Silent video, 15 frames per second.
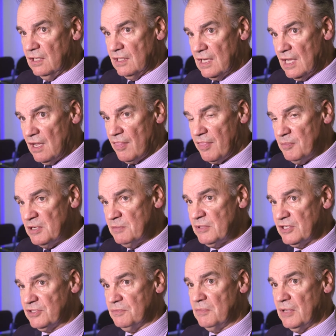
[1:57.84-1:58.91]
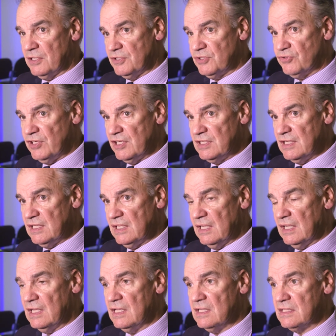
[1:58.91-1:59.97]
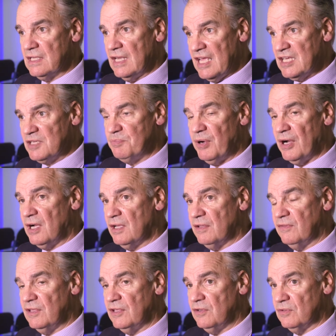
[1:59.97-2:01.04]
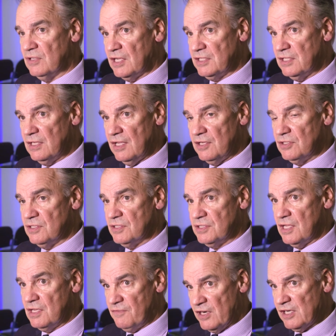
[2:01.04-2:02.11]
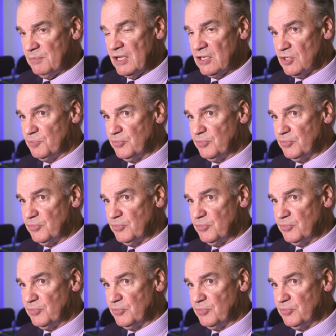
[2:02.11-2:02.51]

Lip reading: Now, the Minamata Treaty is led by the United Nations Environmental